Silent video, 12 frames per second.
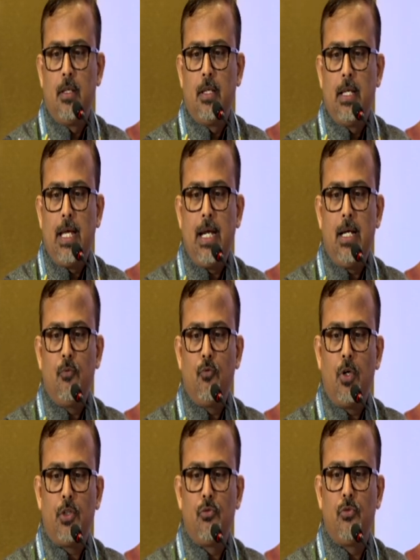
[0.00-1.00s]
And
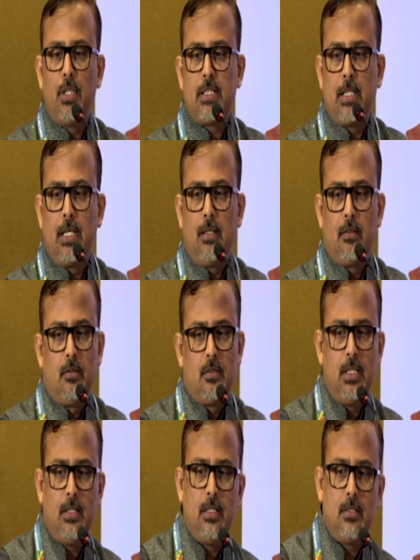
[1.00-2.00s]
what do they say?
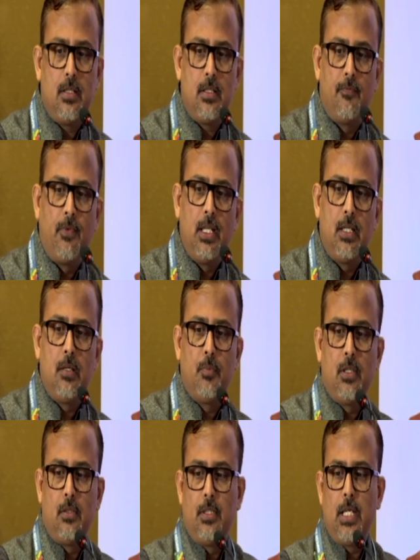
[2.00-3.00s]
See, this is
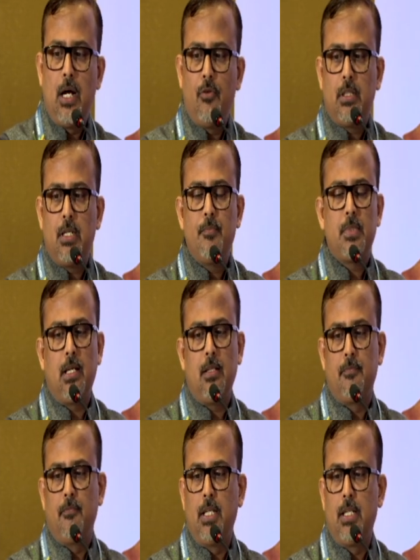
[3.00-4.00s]
variable. The outcomes are
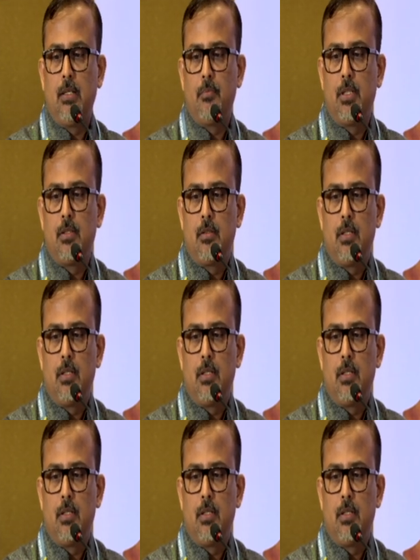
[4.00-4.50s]
variable.